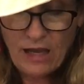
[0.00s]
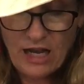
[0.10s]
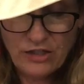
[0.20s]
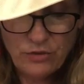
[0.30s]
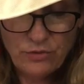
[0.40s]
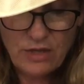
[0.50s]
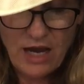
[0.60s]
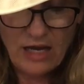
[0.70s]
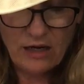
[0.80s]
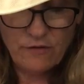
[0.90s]
Are you
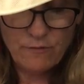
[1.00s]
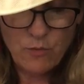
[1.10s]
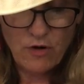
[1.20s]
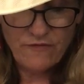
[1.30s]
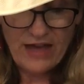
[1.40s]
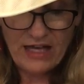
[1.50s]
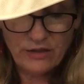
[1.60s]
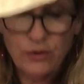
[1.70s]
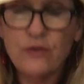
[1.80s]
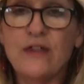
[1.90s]
not of more
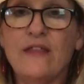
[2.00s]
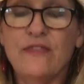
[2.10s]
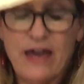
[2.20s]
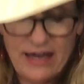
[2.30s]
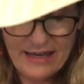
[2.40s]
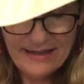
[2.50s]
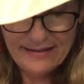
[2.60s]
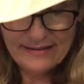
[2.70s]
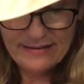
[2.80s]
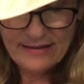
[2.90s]
value than they?